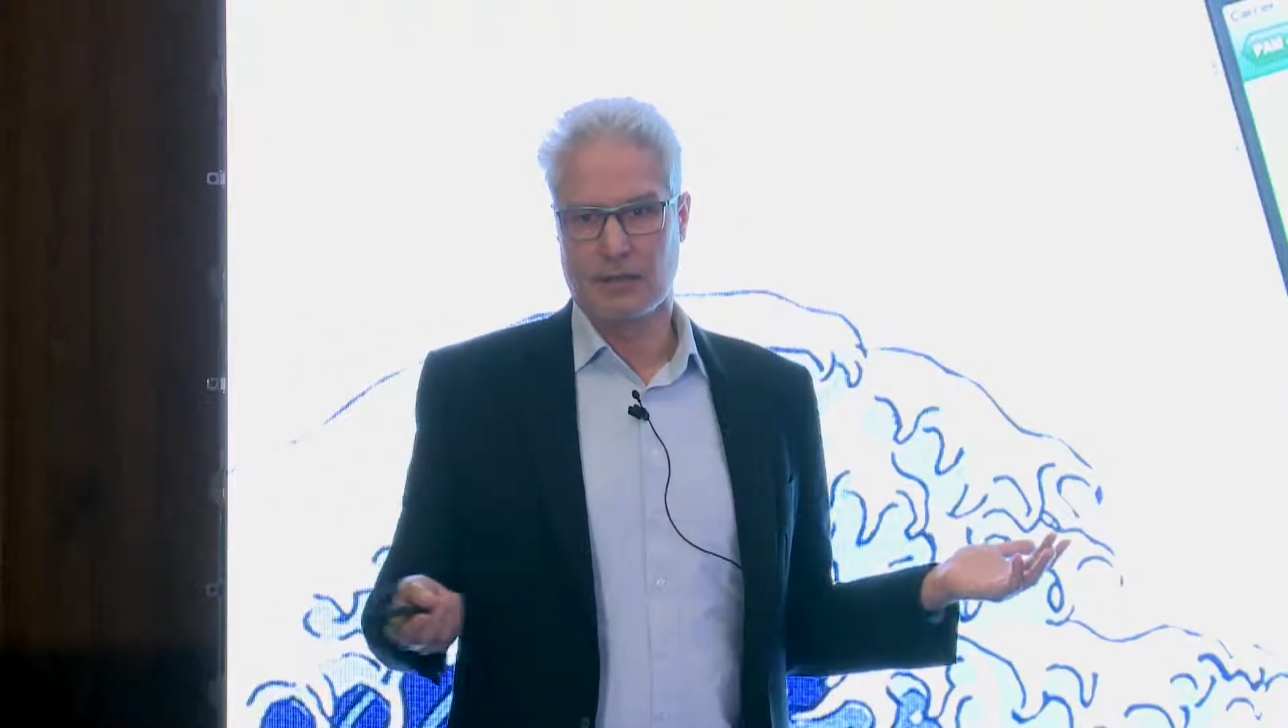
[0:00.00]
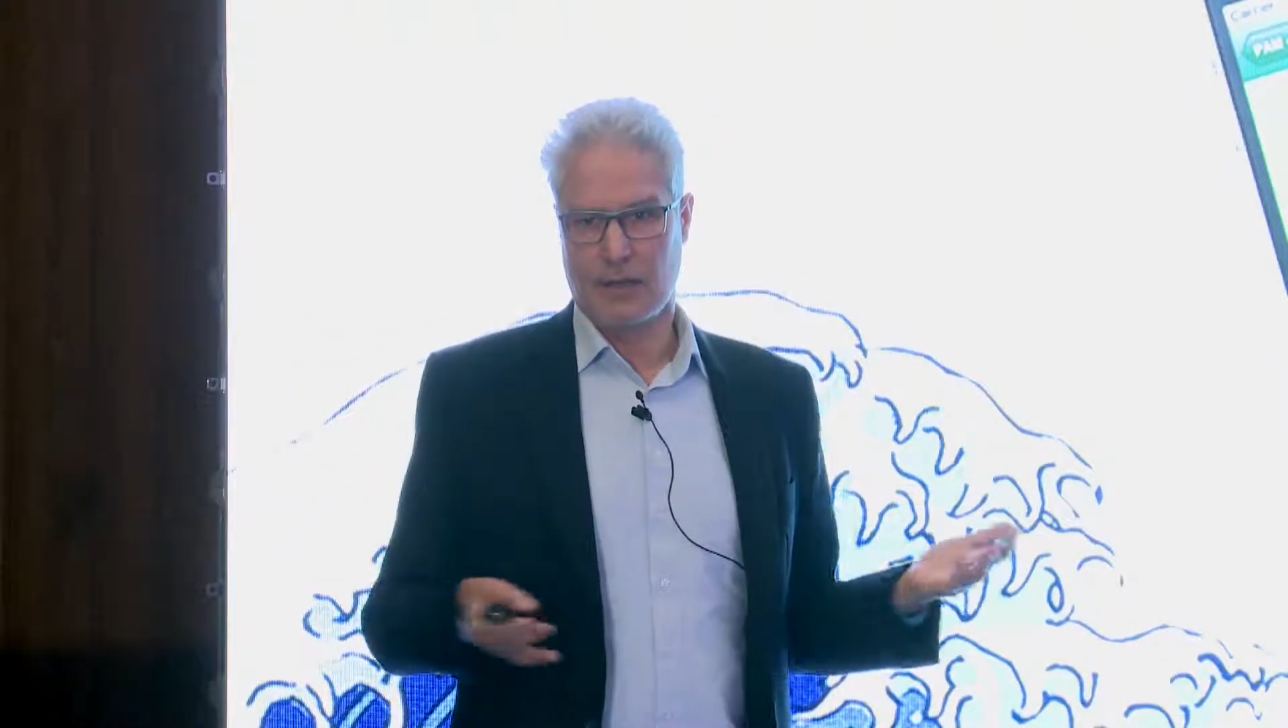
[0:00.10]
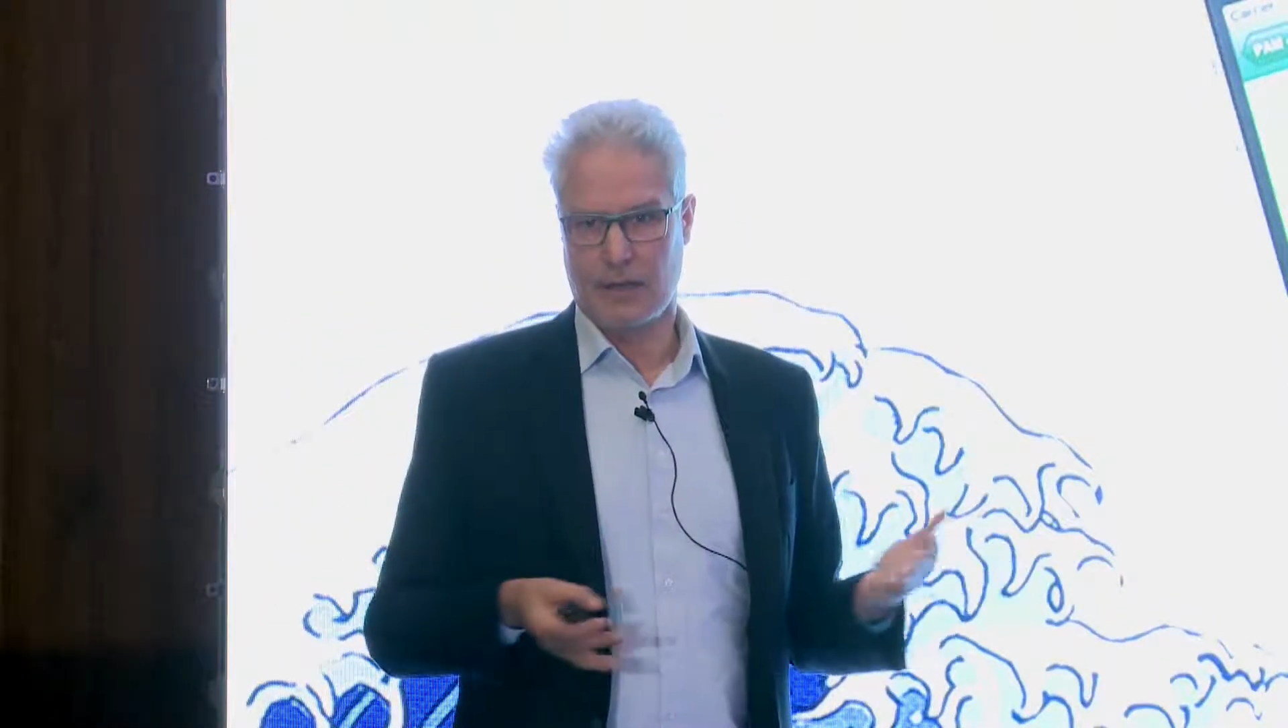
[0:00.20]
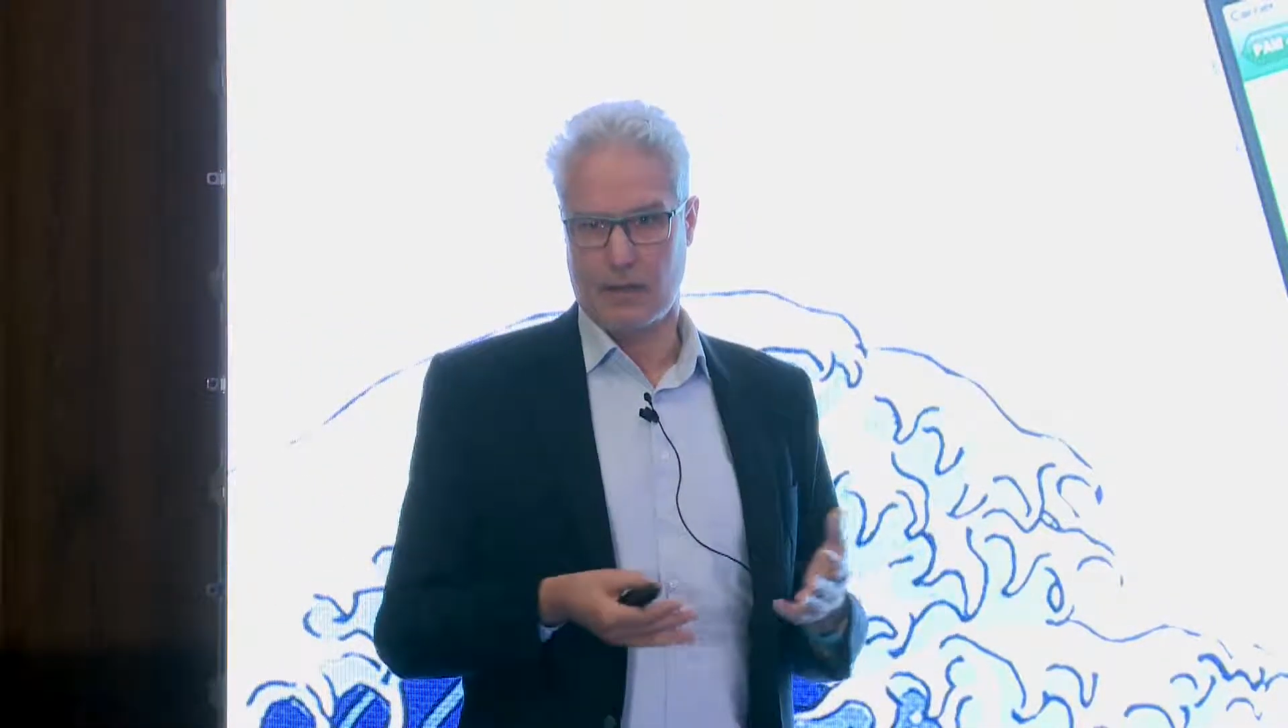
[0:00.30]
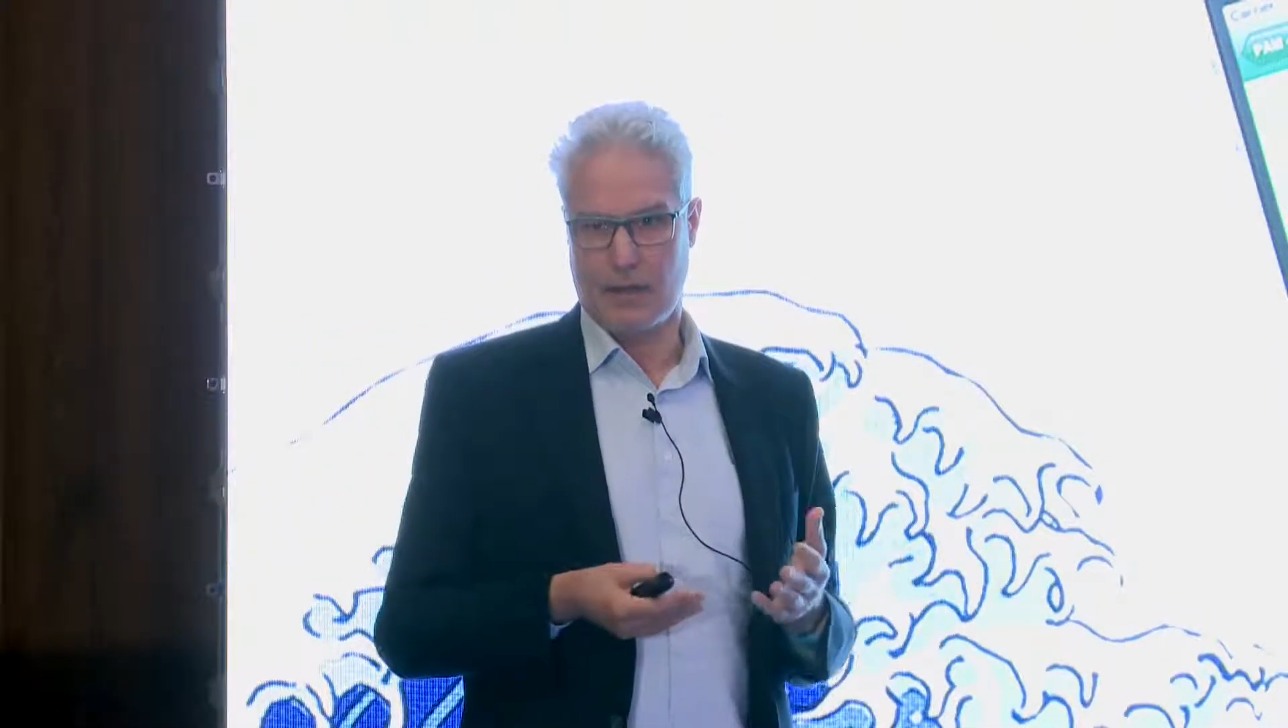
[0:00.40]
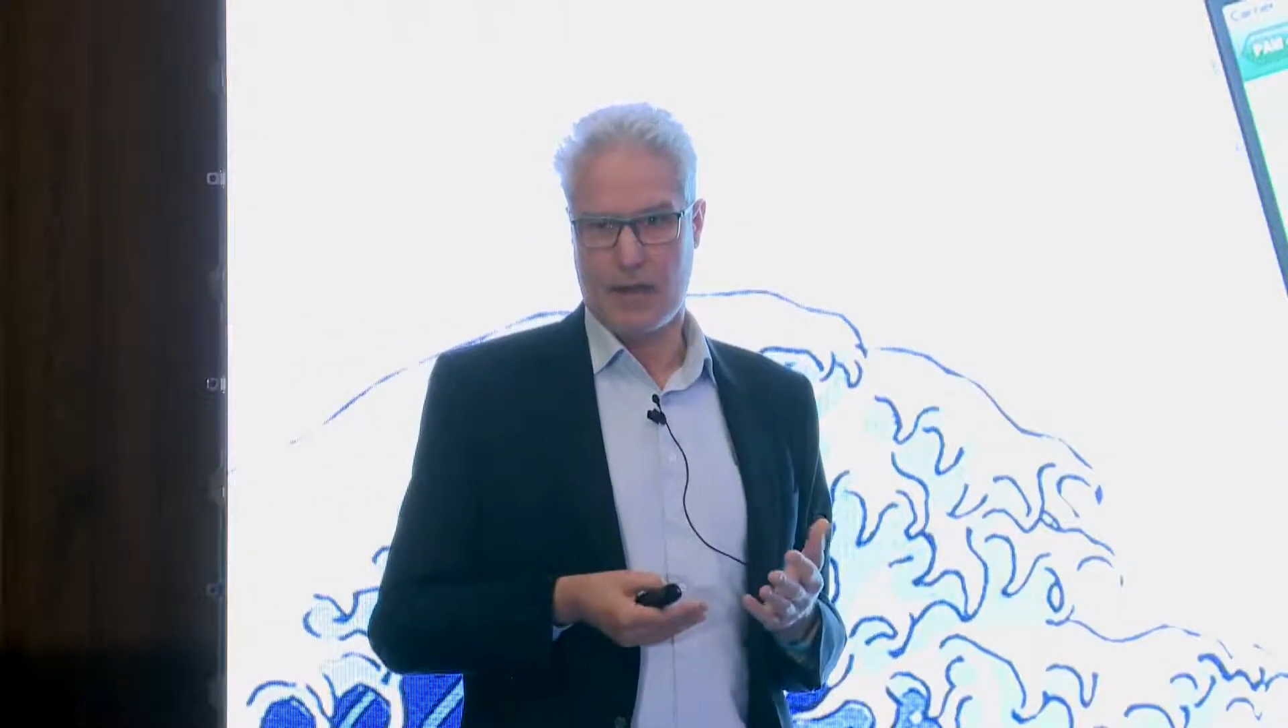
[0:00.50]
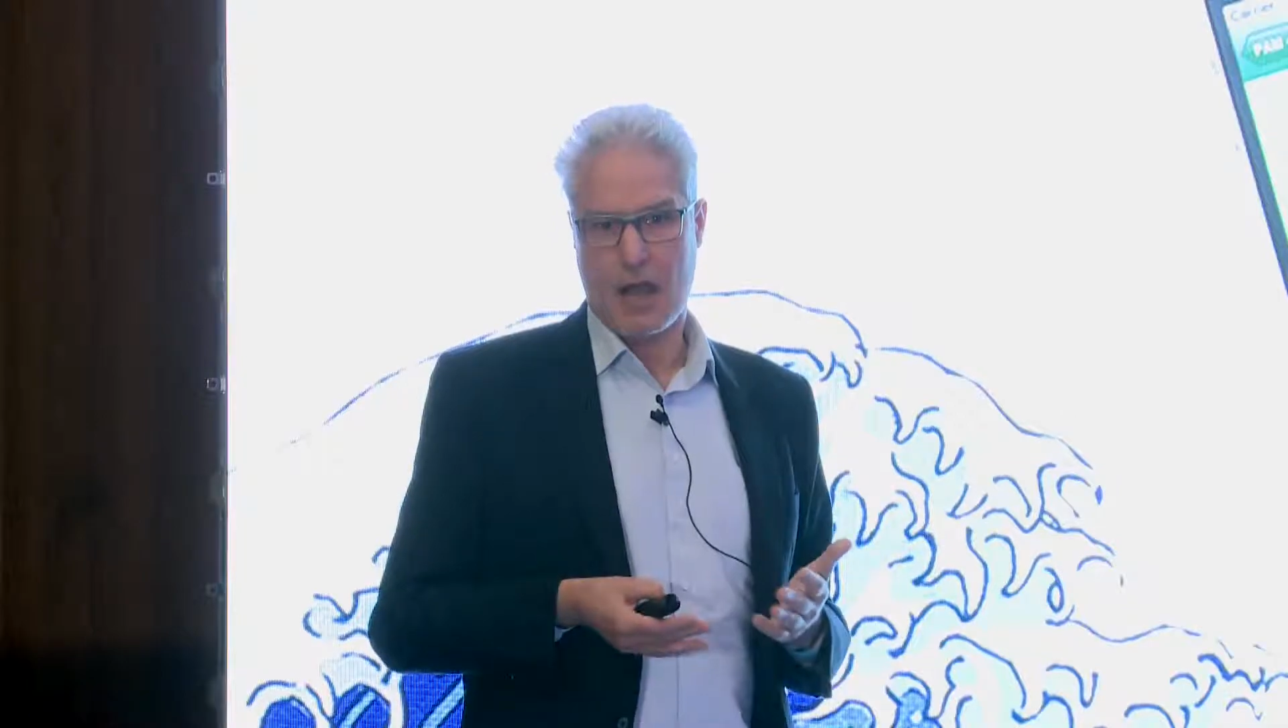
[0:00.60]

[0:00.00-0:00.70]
and, and